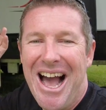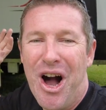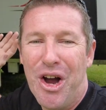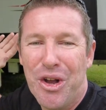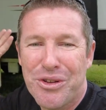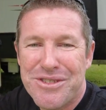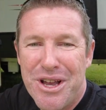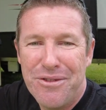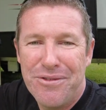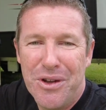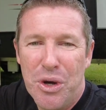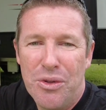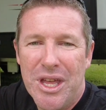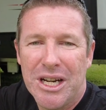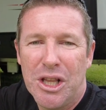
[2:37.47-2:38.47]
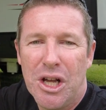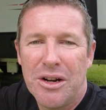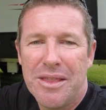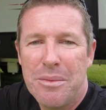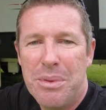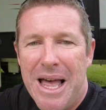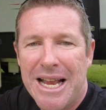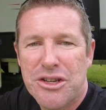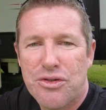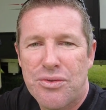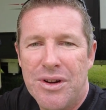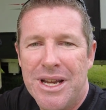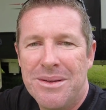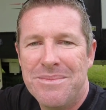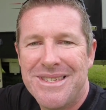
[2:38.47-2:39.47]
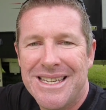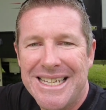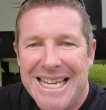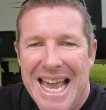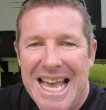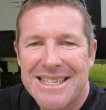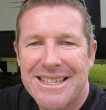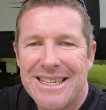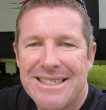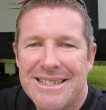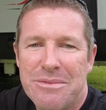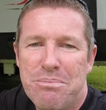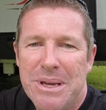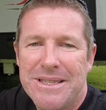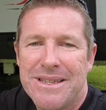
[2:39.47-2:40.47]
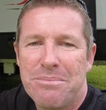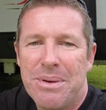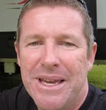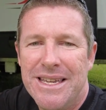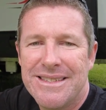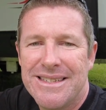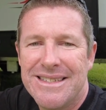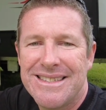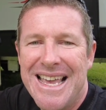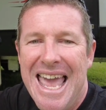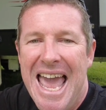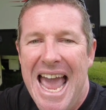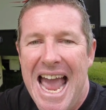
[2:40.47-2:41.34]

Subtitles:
I also feel that a lot of the black trims and gaskets and bits and pieces